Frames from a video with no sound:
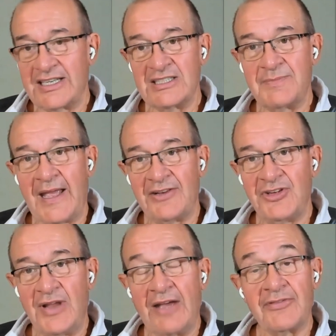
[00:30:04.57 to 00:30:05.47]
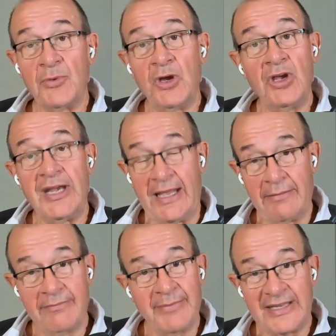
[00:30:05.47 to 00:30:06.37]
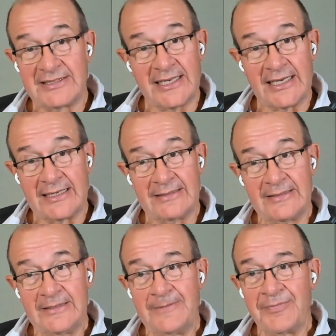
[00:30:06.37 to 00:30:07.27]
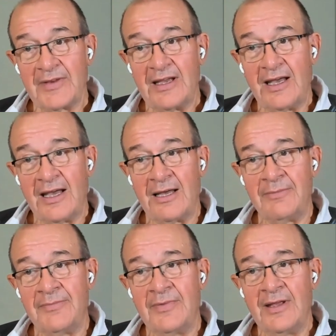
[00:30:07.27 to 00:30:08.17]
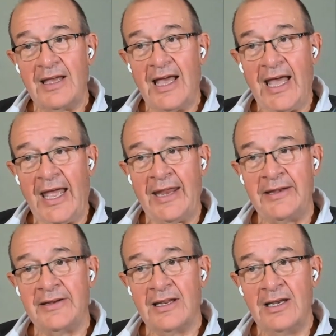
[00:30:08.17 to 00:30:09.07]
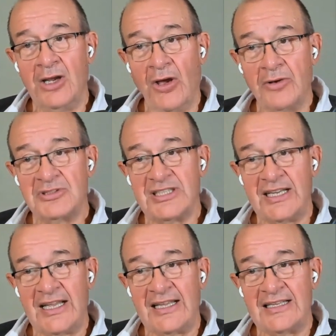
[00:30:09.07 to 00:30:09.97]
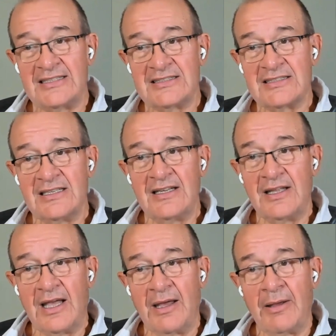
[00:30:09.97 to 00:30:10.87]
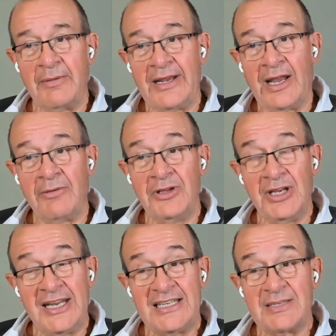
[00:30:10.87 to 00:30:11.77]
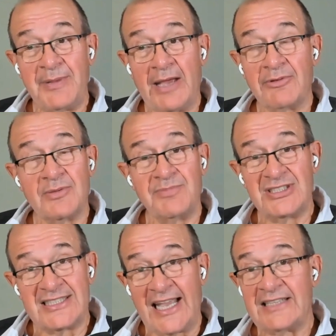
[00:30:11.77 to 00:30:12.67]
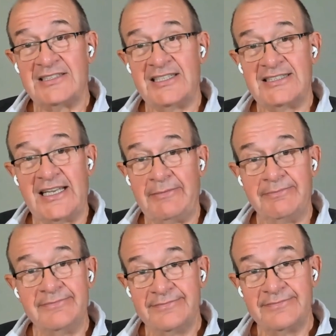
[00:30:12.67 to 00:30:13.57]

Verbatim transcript: expect. You have to earn it, basically. Yeah. Um, and loyalty is, uh, you know, you need to be able to protect your team.